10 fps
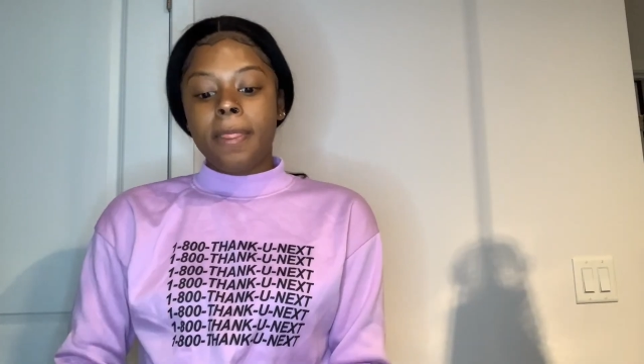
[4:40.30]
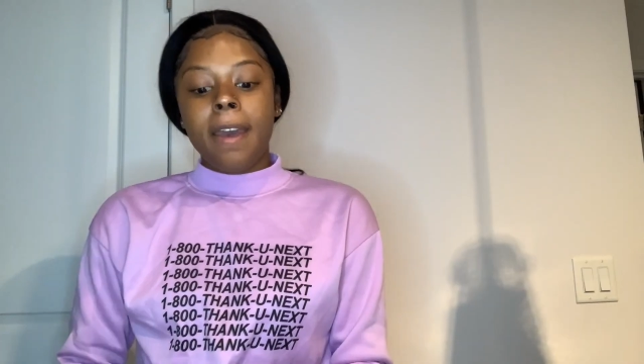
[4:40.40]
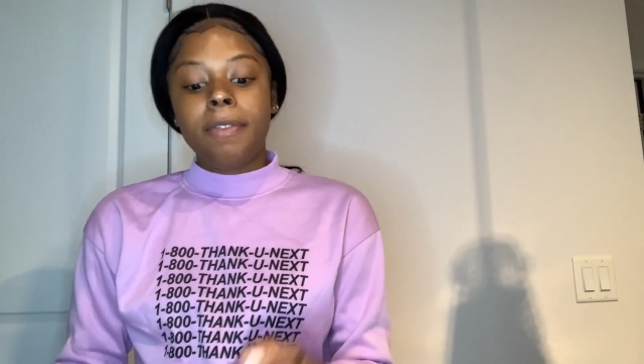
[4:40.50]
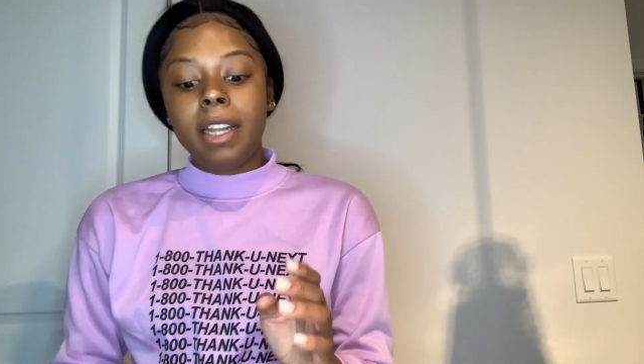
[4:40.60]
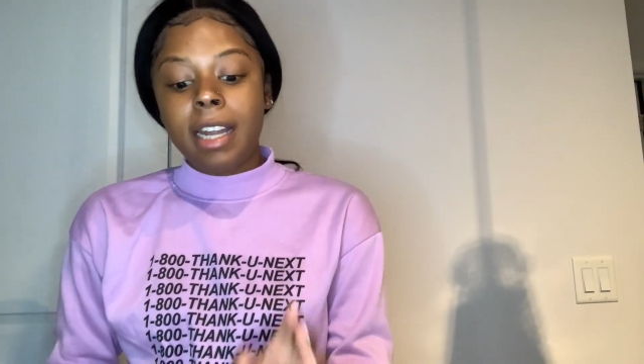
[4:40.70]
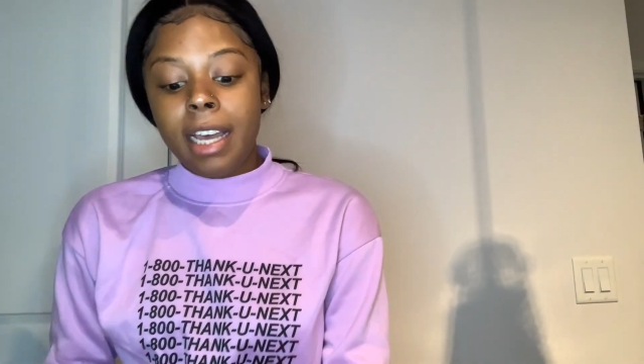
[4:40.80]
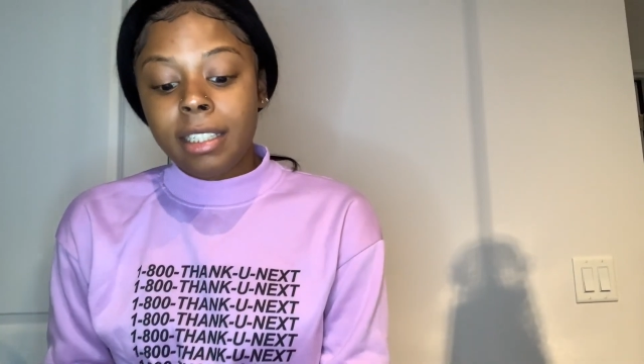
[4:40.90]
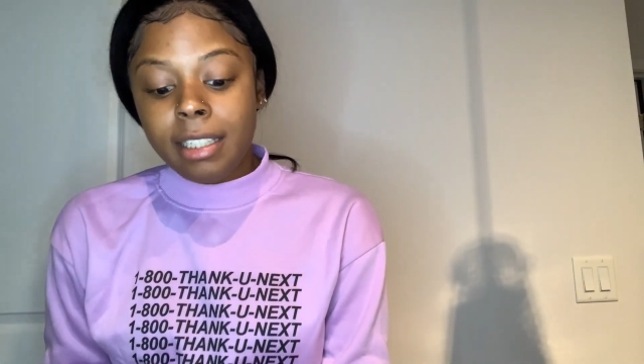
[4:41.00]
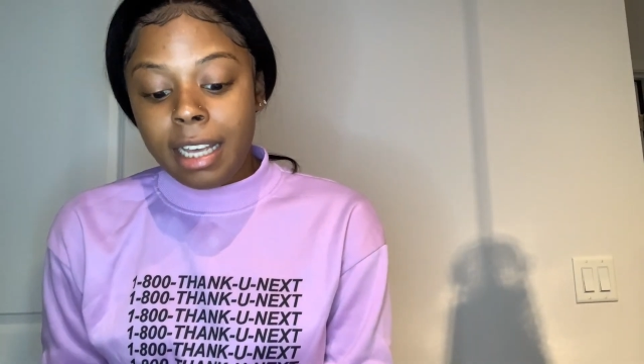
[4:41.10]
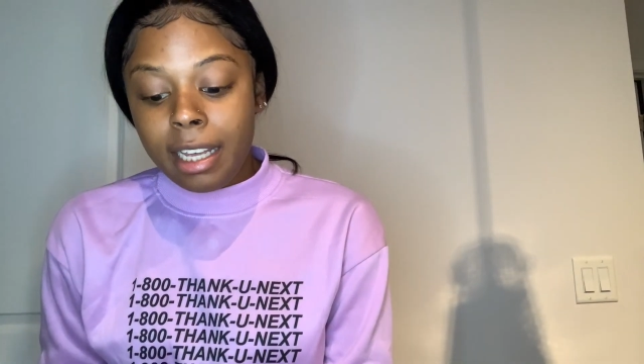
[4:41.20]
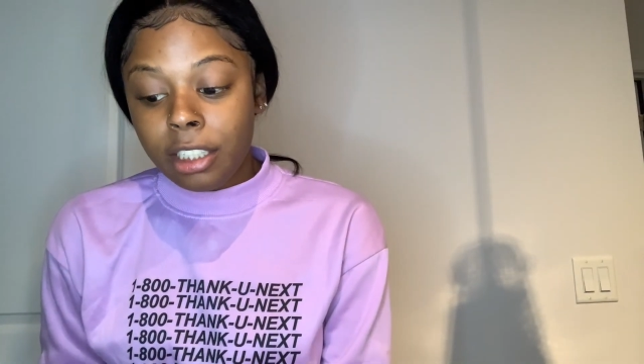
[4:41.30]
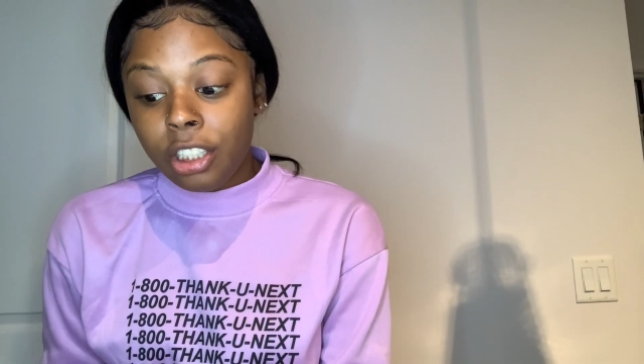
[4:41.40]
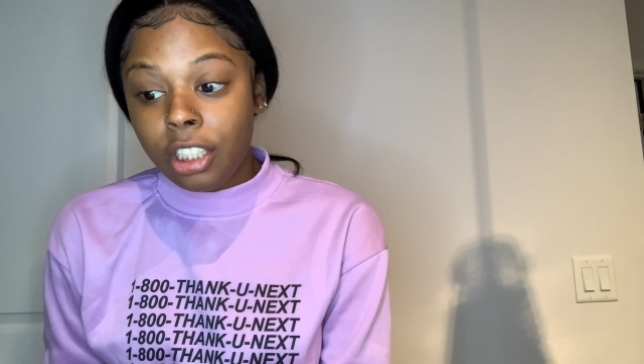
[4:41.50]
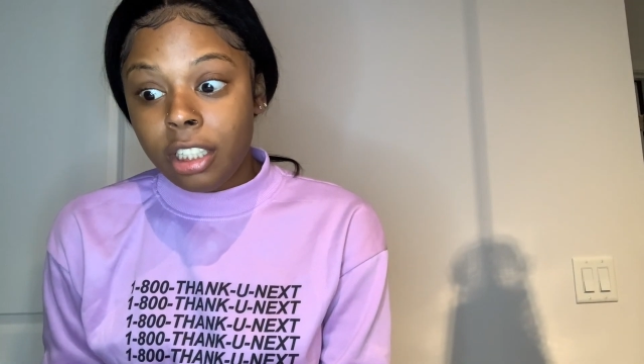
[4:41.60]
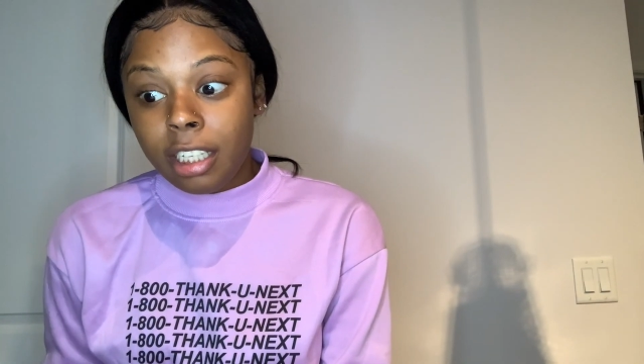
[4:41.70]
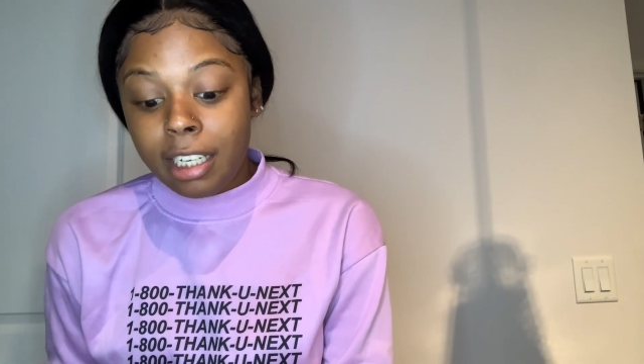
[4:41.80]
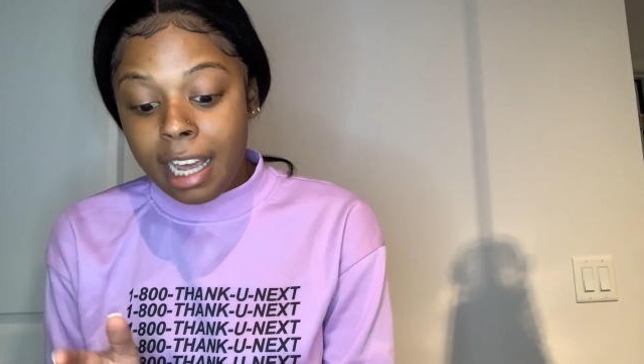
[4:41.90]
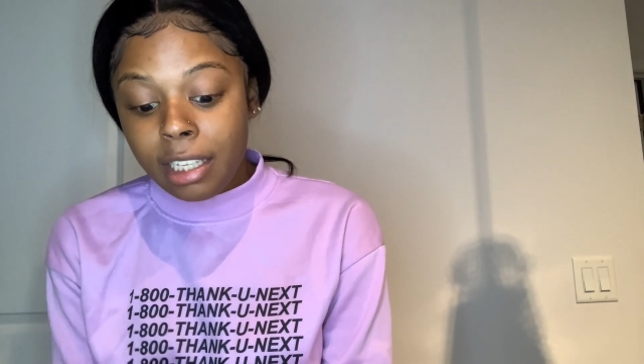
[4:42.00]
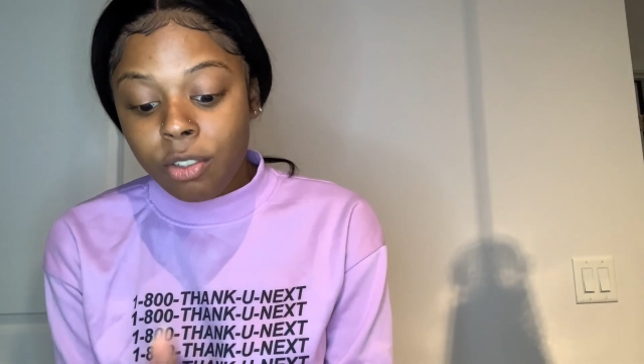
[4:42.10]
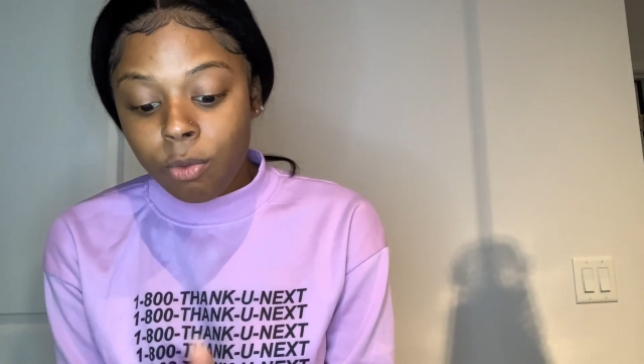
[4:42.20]
The next
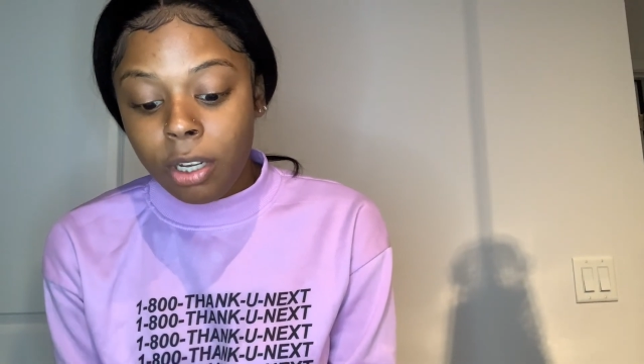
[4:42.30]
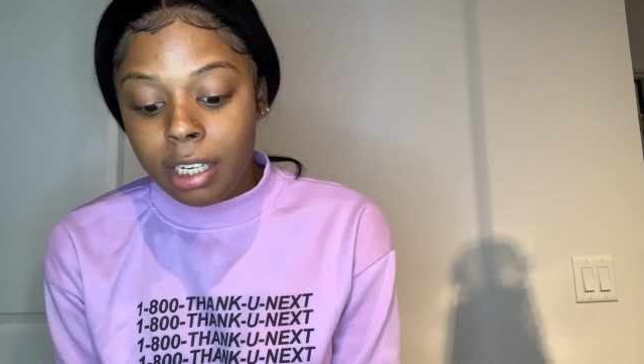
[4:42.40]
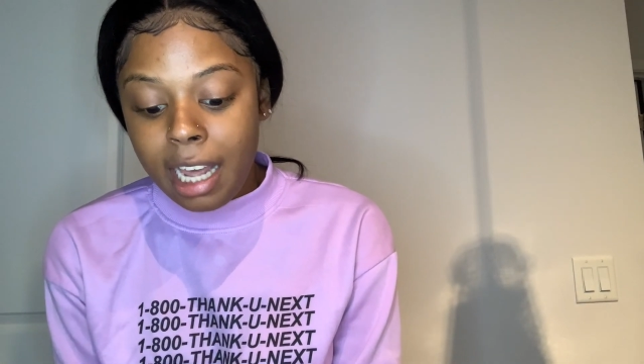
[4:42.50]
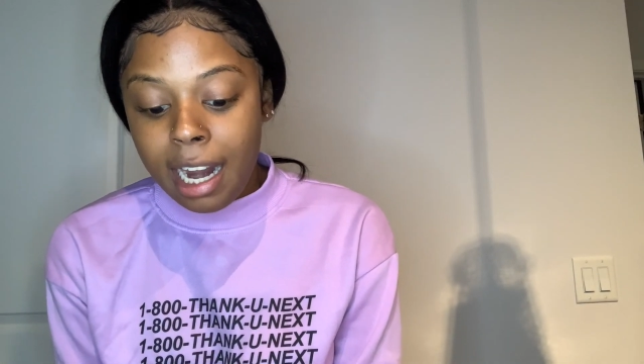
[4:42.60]
one that